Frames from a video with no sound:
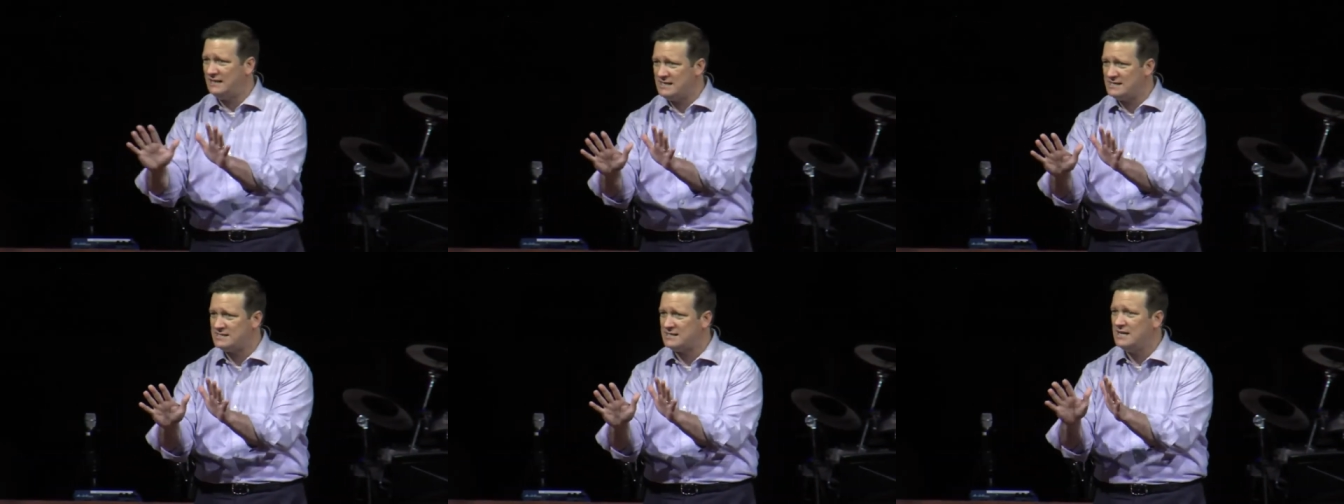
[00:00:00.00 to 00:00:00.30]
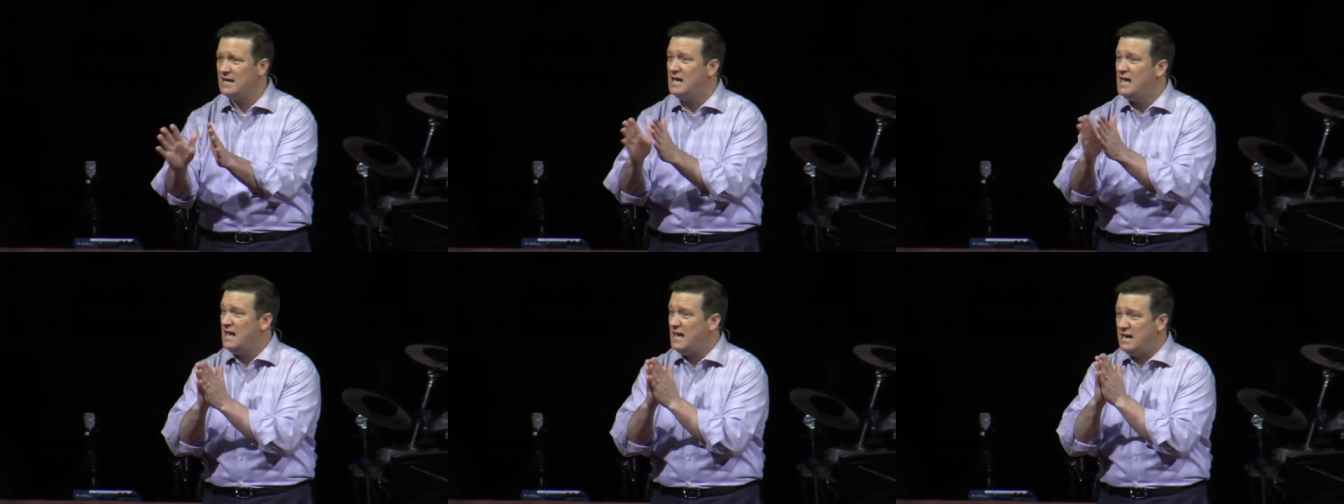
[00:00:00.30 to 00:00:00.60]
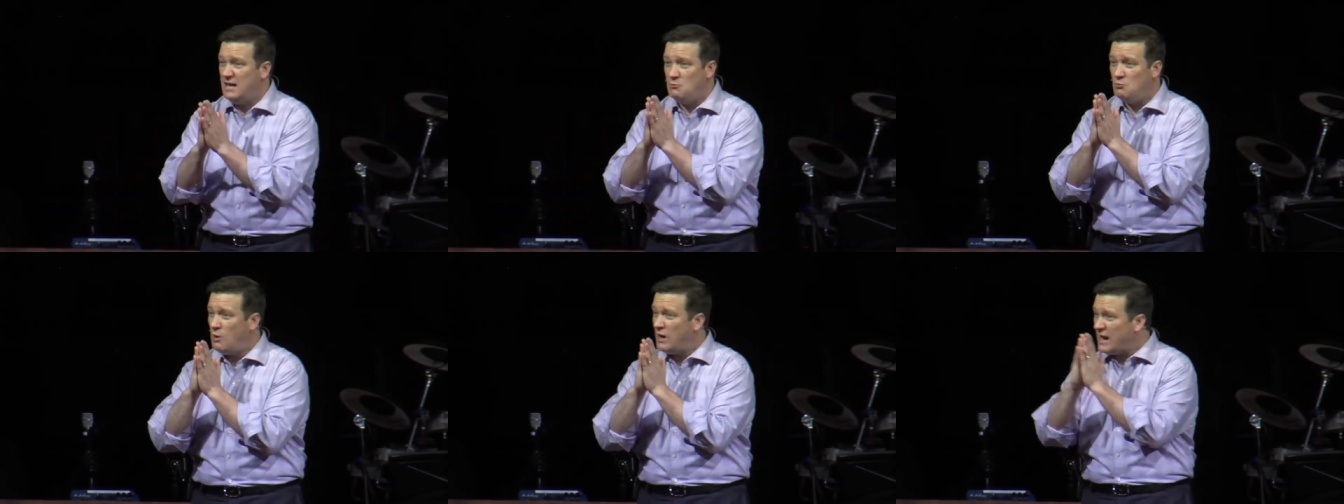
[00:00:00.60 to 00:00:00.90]
Listen,
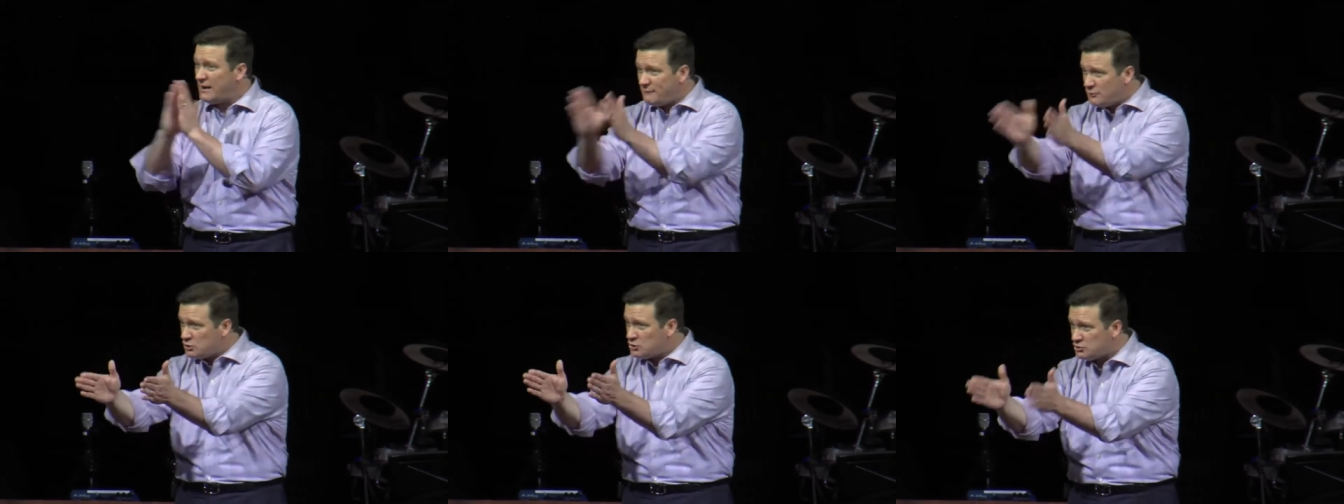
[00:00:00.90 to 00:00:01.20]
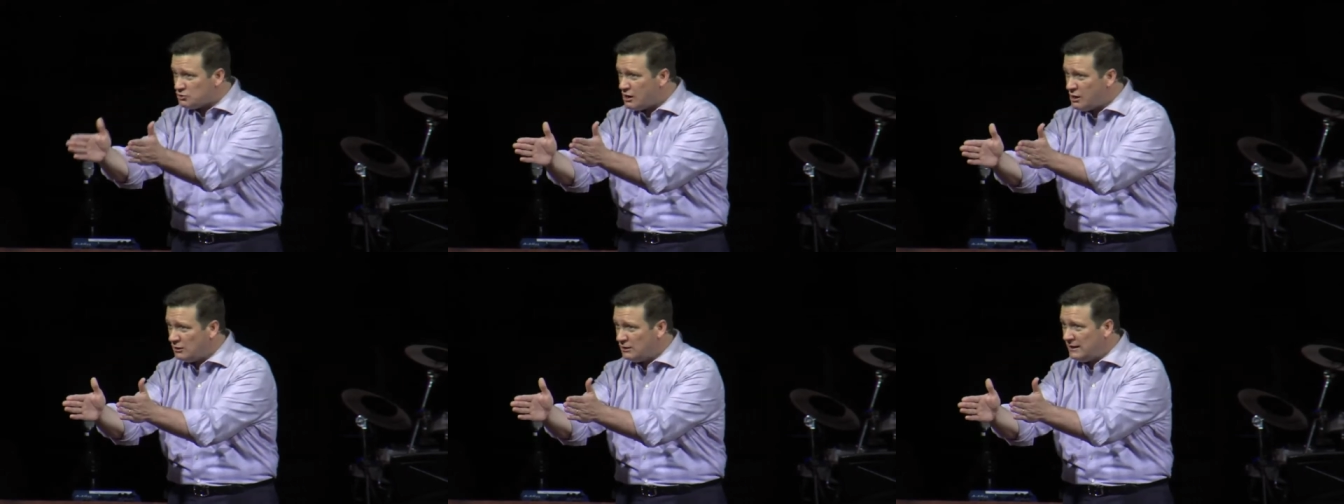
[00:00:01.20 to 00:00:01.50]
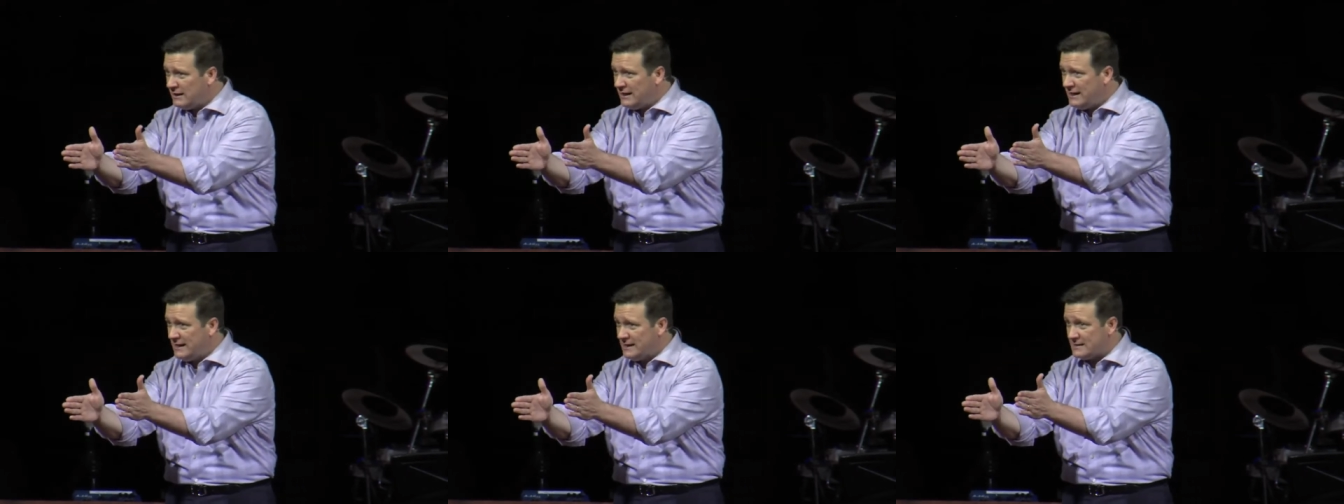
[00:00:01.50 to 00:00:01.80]
in whatever struggle
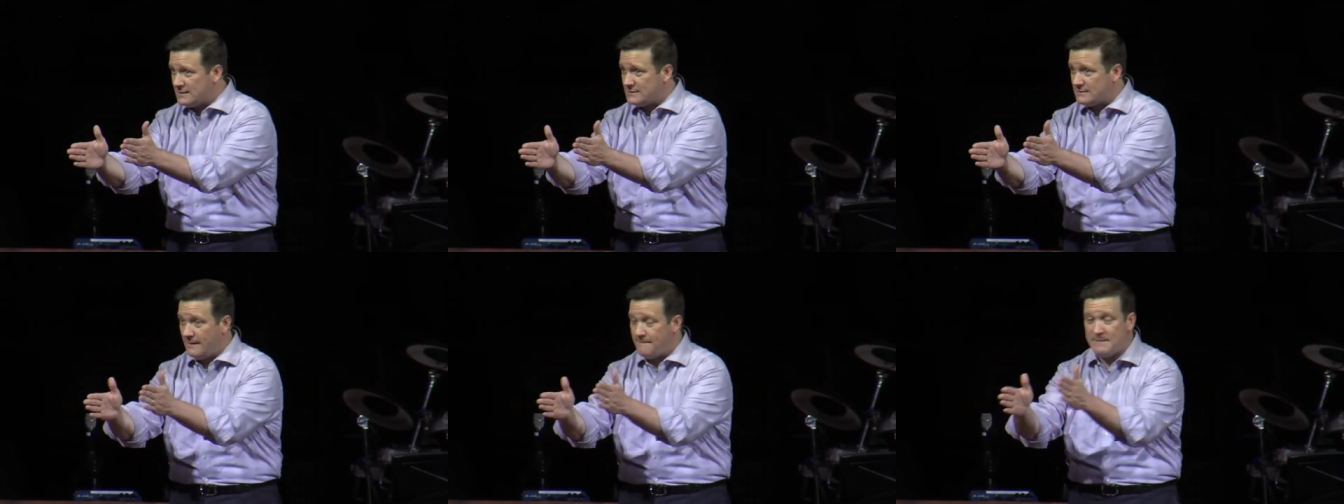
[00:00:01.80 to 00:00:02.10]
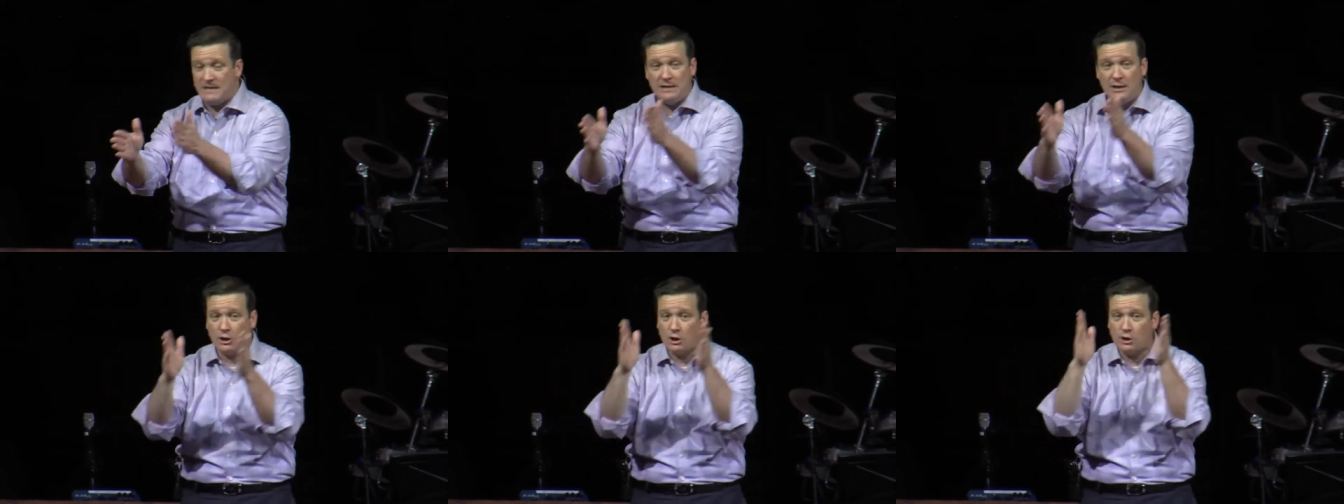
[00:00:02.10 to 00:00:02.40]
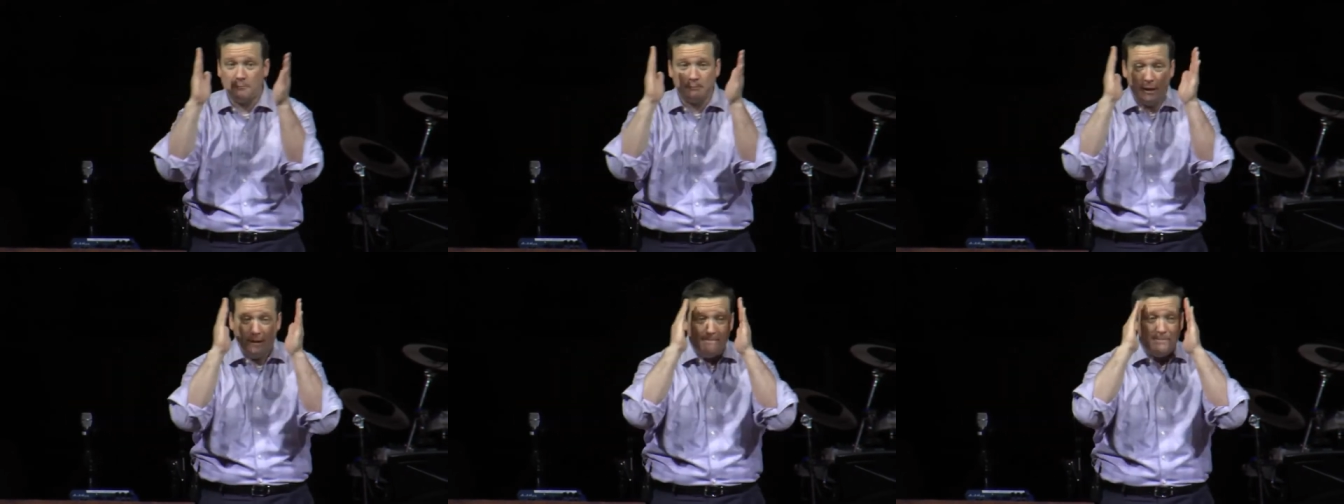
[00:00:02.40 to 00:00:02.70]
it is, I mean,
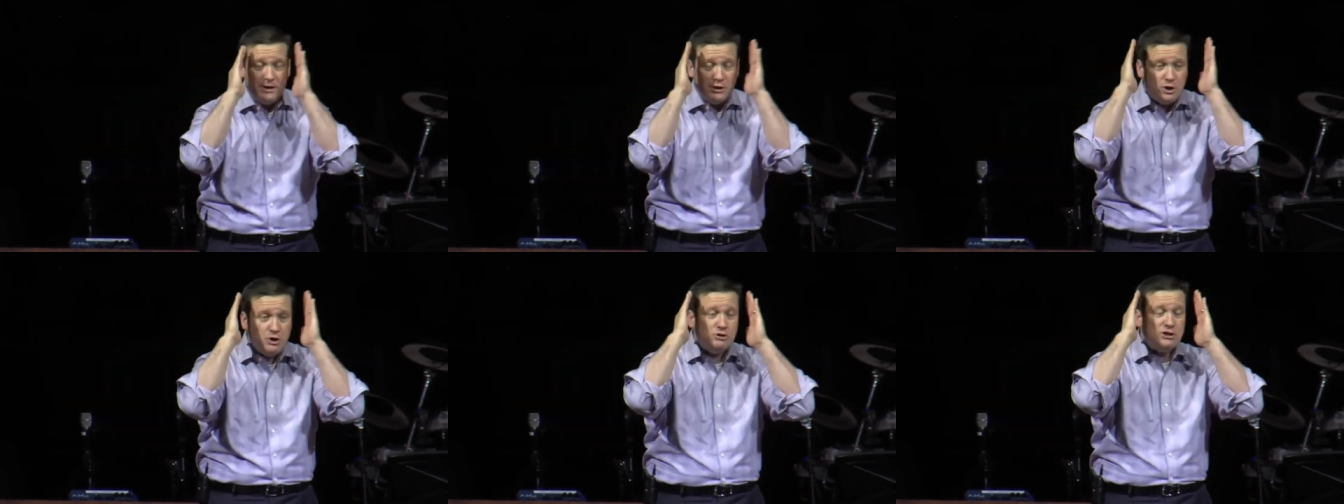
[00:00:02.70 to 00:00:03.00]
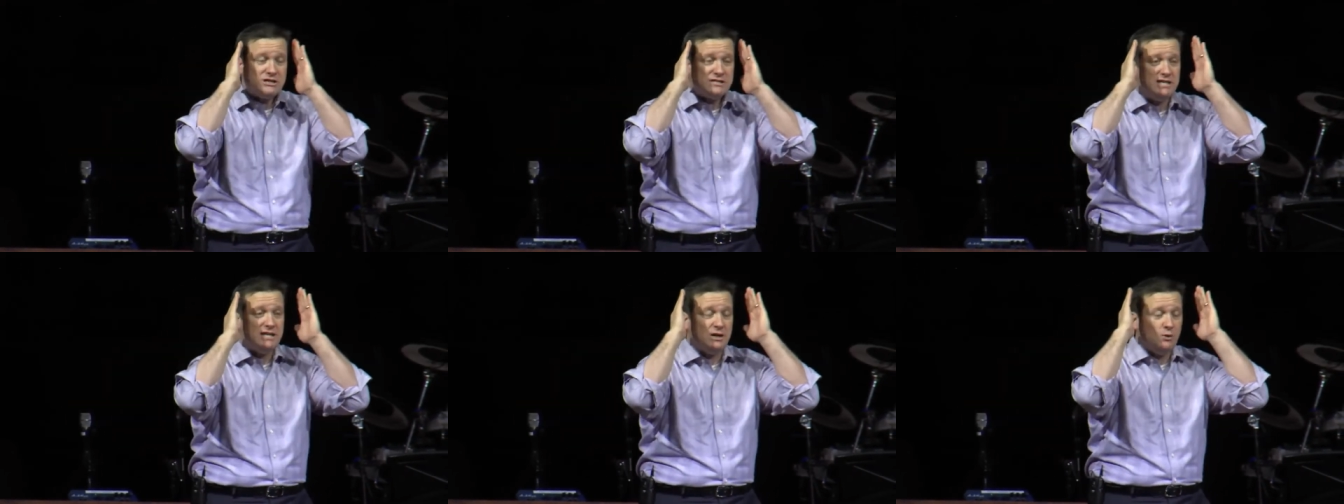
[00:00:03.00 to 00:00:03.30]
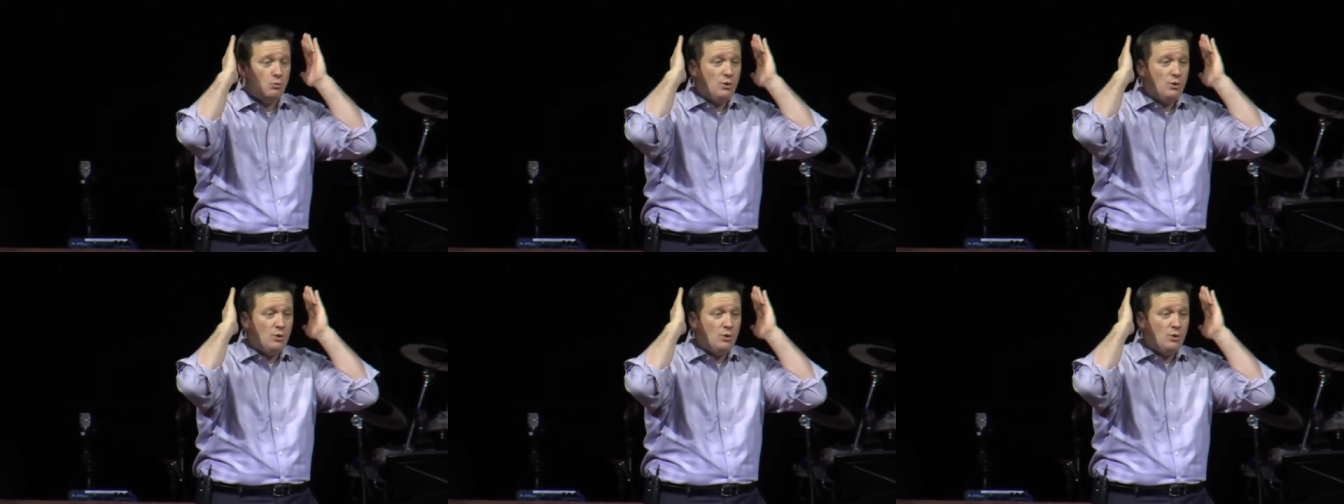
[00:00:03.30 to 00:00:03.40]
could, you just think of